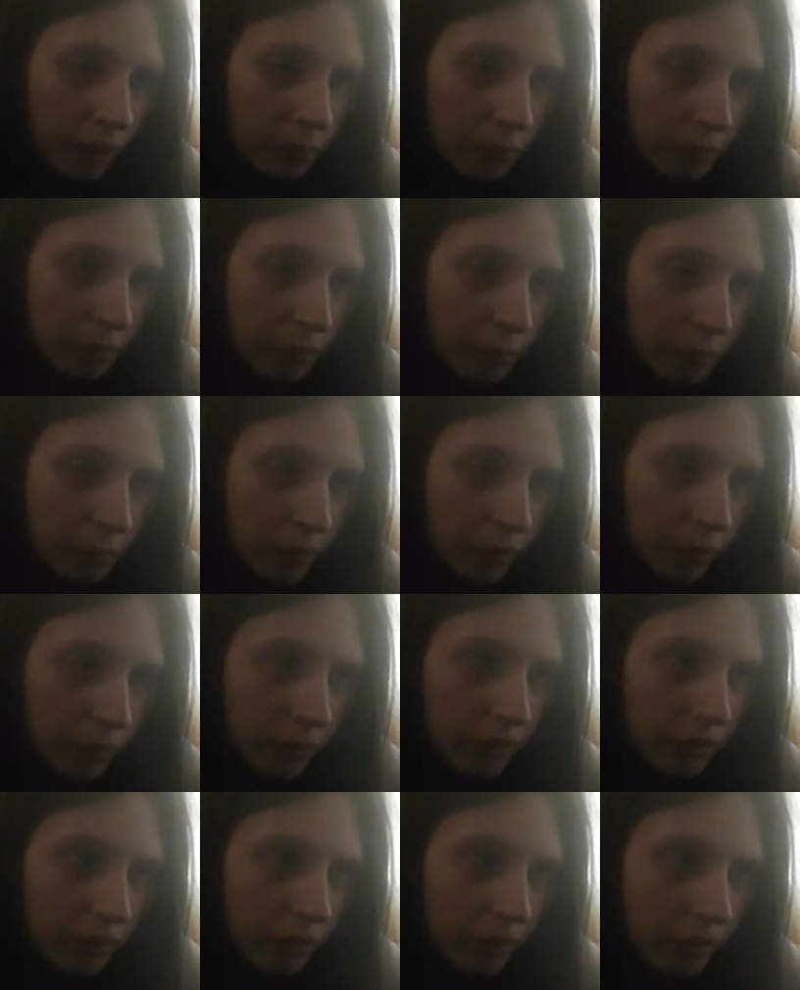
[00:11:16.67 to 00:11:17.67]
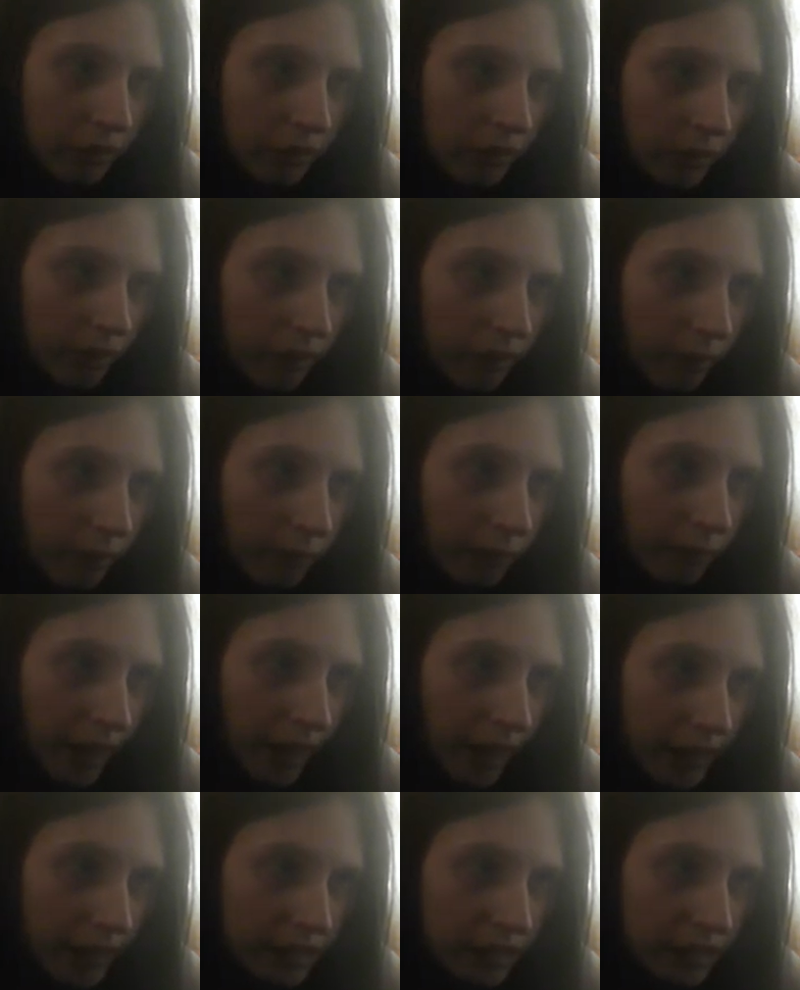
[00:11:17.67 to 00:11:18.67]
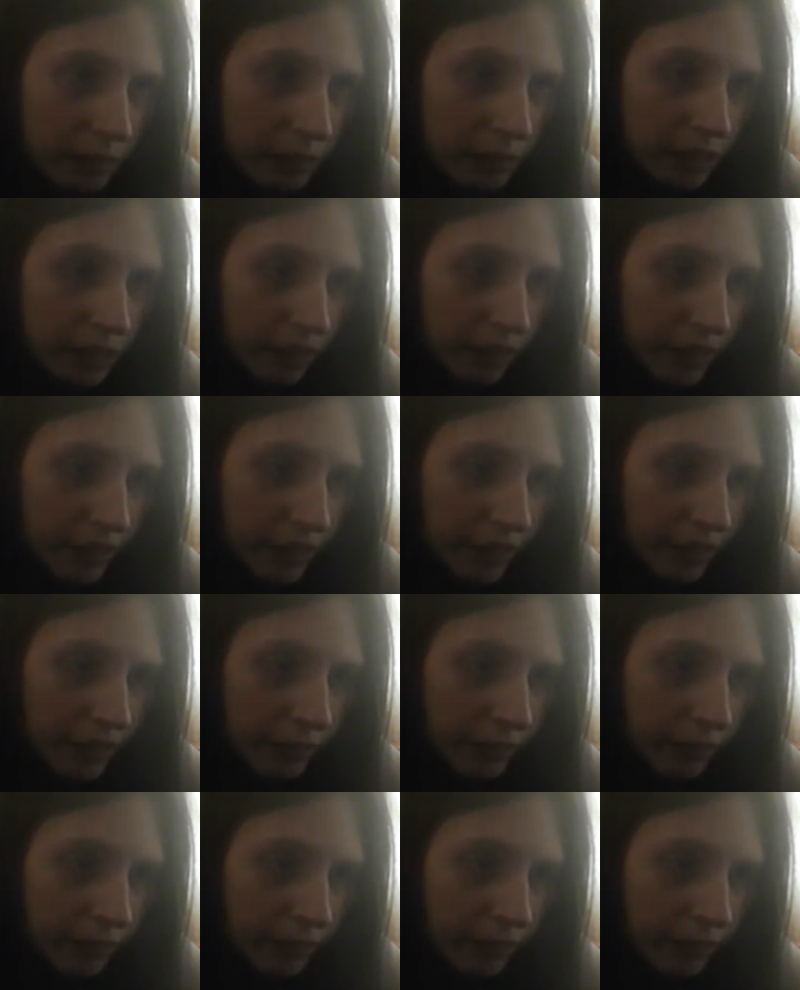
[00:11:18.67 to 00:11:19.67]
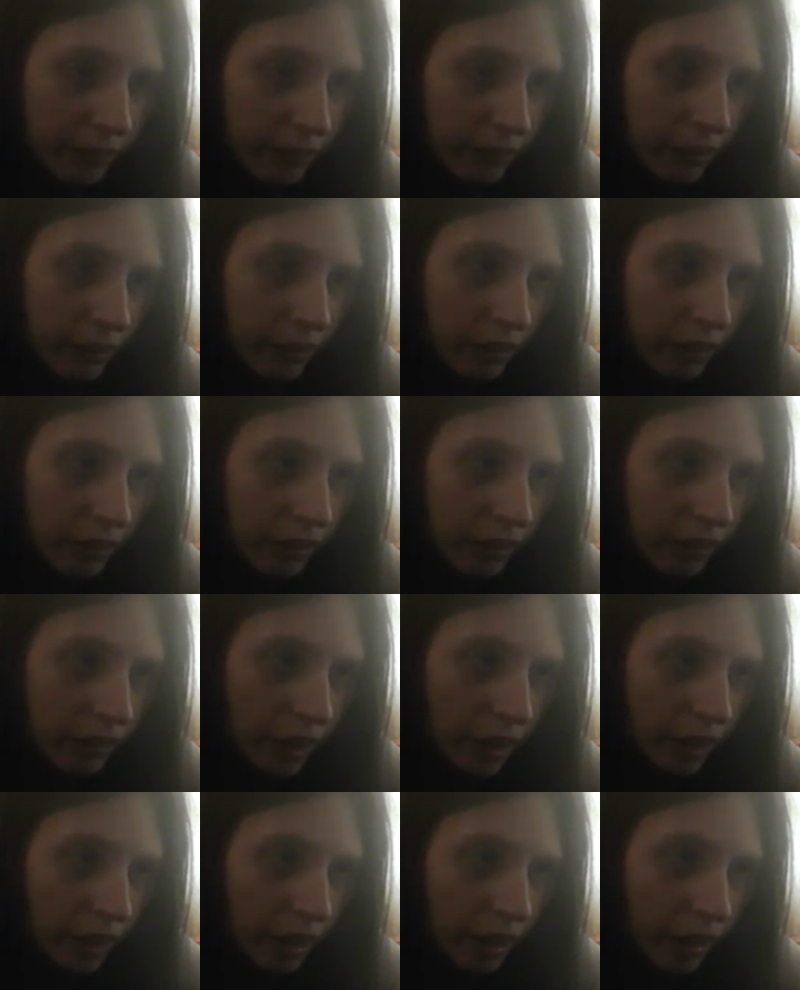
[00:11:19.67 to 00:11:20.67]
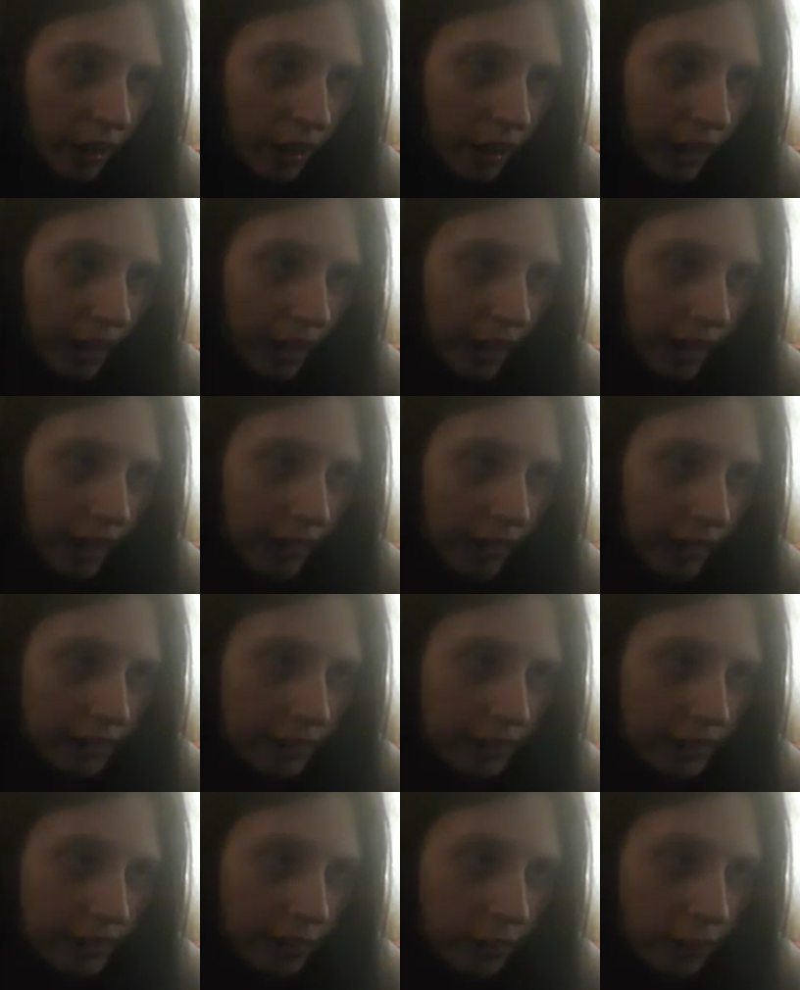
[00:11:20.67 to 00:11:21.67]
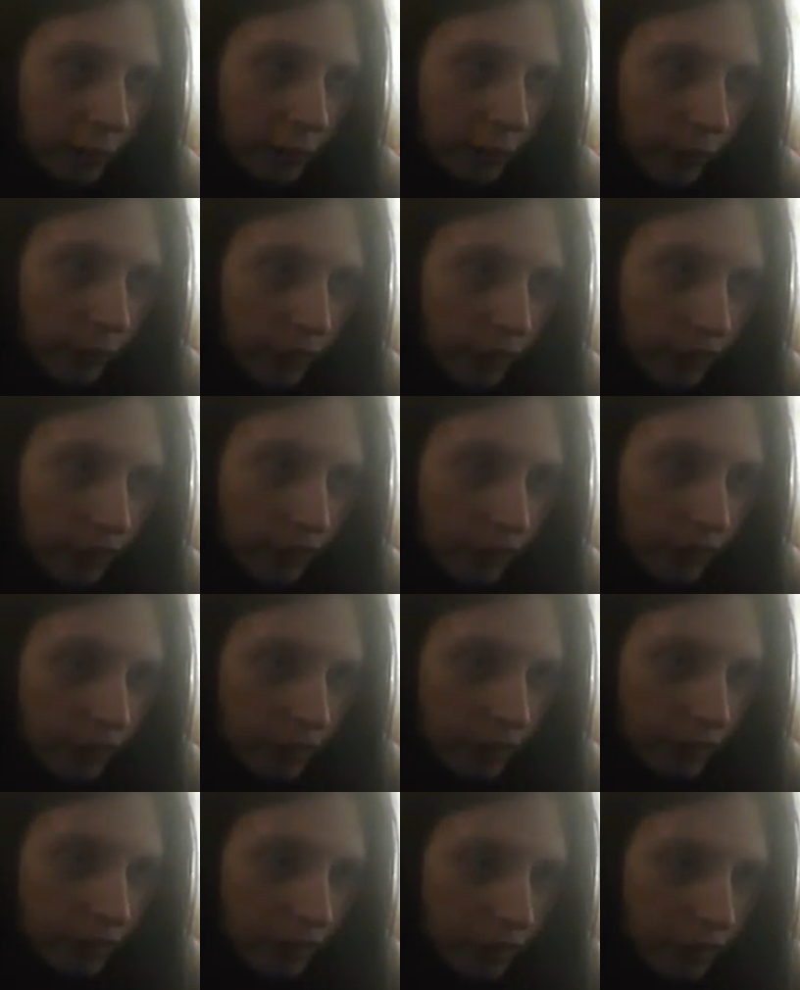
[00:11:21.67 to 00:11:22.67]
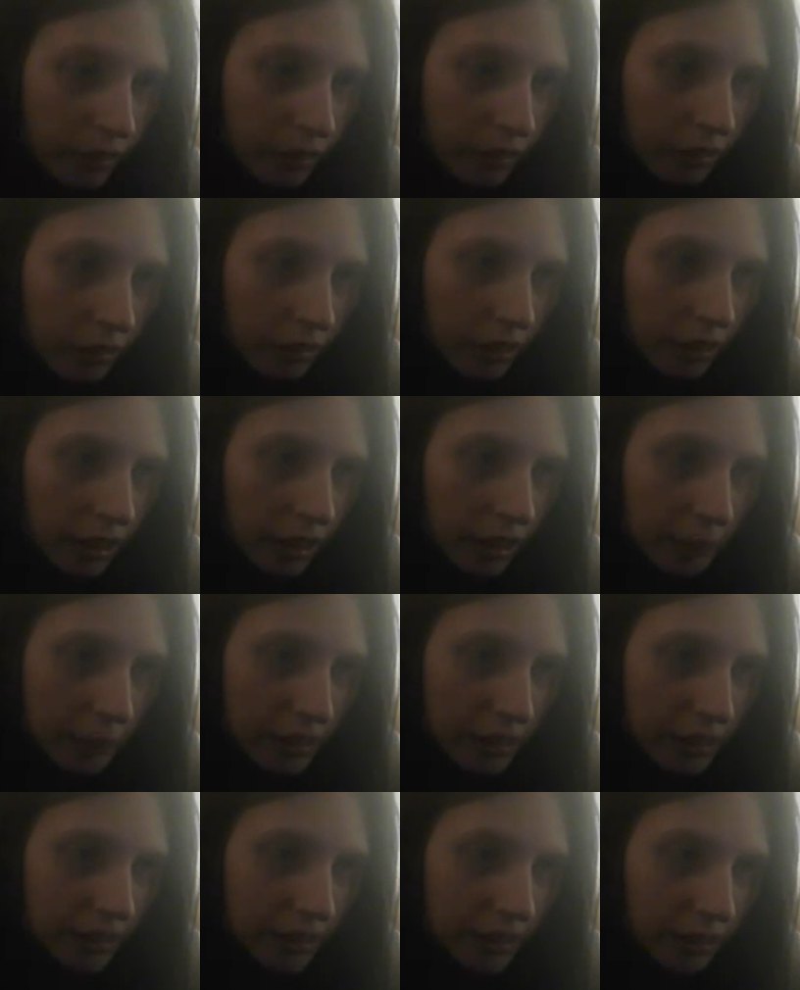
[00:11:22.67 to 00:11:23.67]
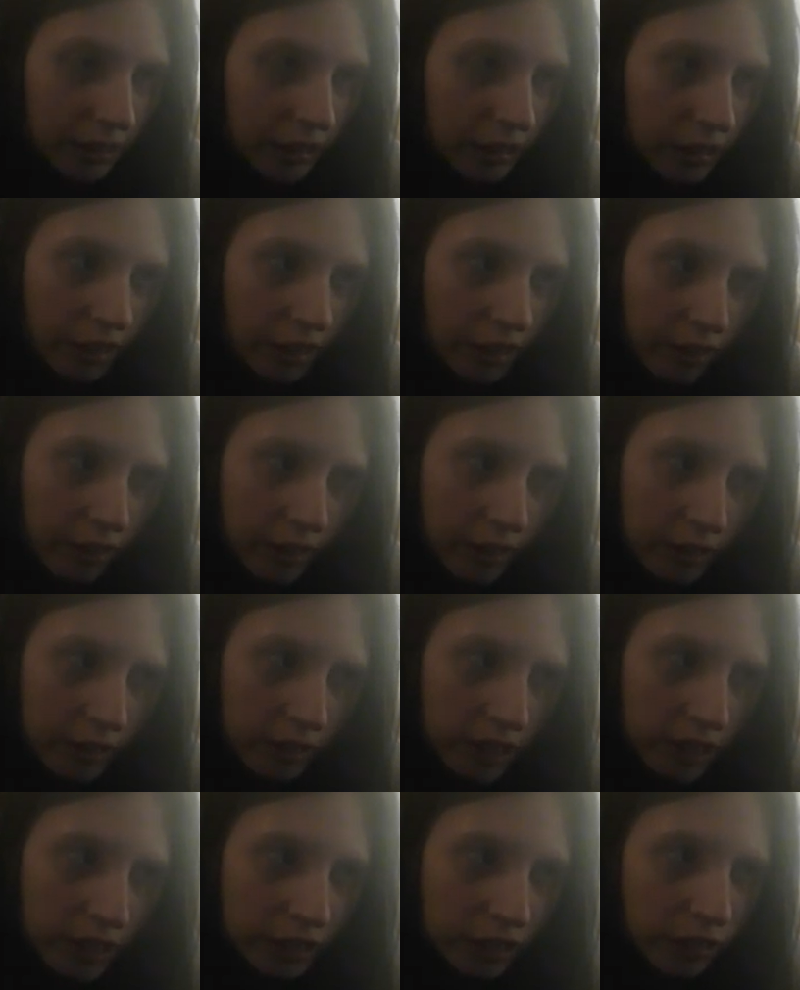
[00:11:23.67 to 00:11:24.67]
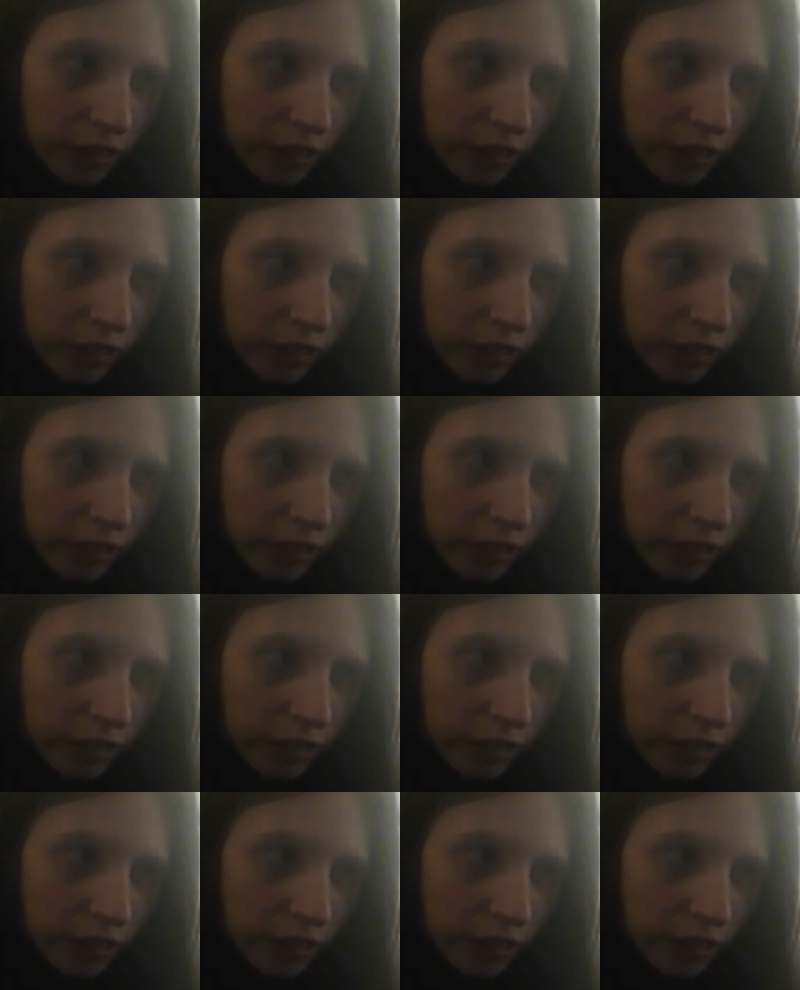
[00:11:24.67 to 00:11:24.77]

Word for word: promote. I added some stuff here. I added some more. Basically nothing else has